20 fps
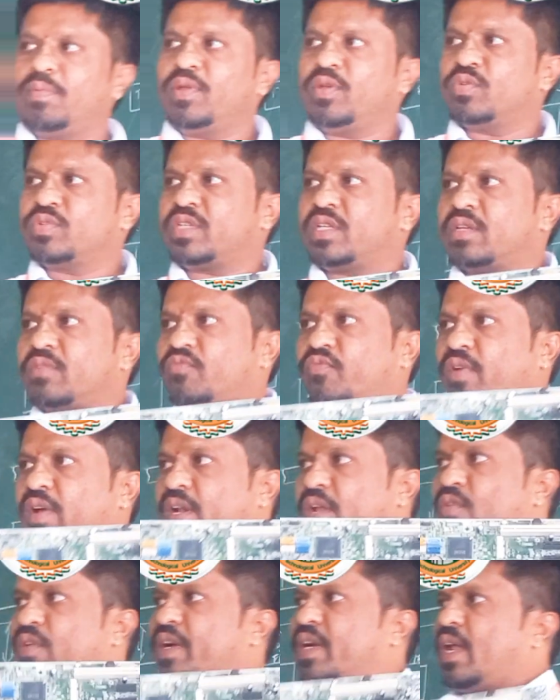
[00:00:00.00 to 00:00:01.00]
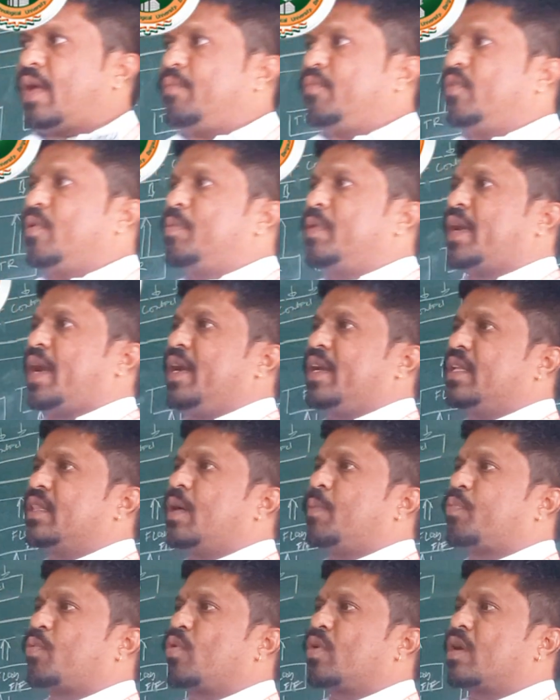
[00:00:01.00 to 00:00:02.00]
be using. For every time we will be writing
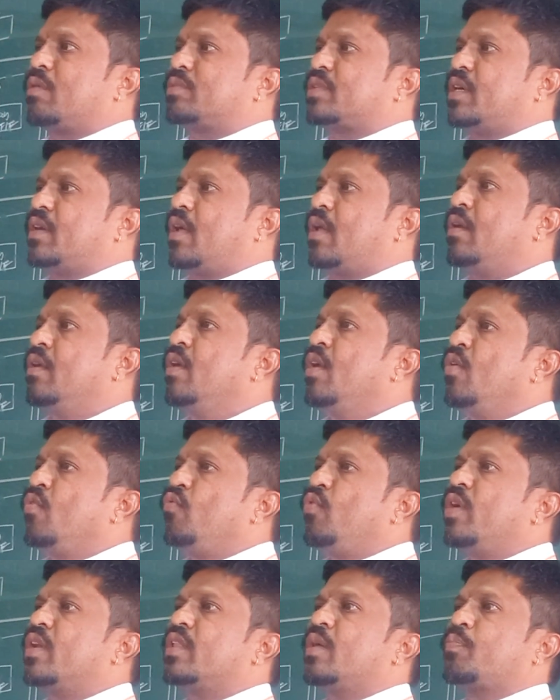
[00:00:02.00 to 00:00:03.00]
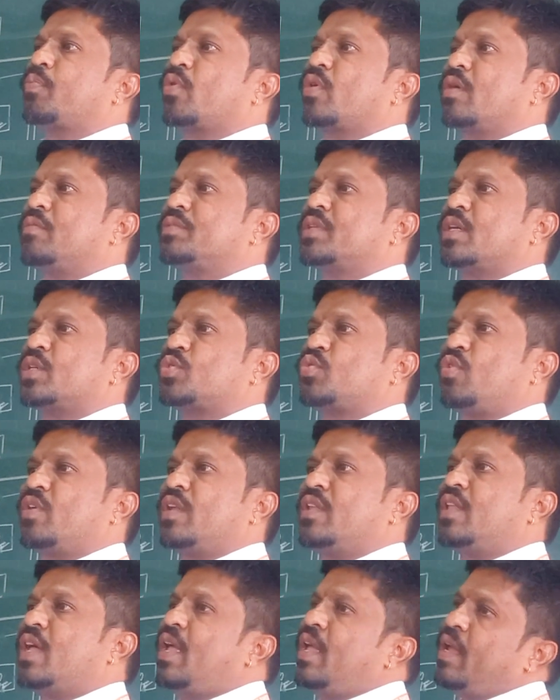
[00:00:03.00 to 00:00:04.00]
the programs and all, where the programs are
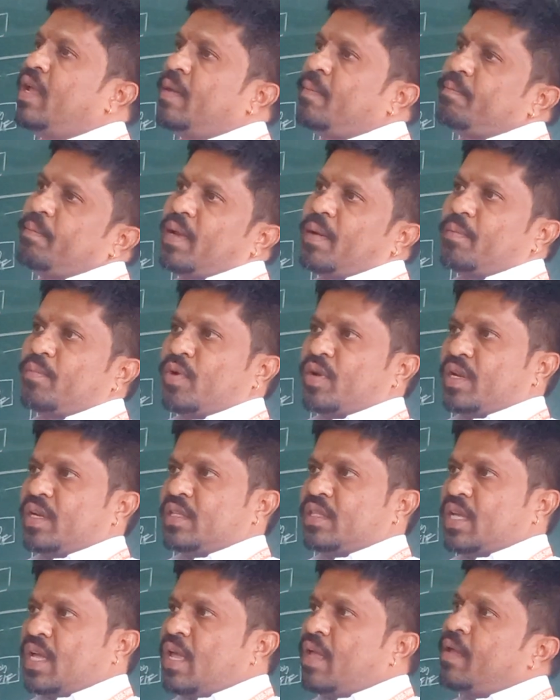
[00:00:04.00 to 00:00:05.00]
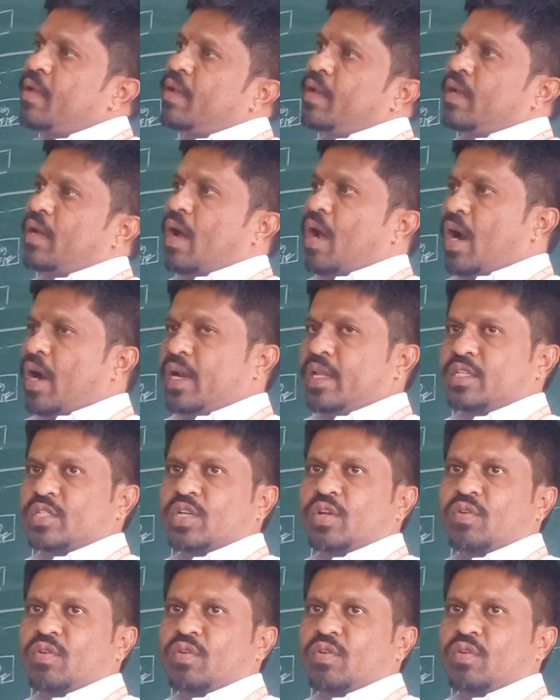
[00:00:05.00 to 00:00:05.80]
stored in the memory, the hard disk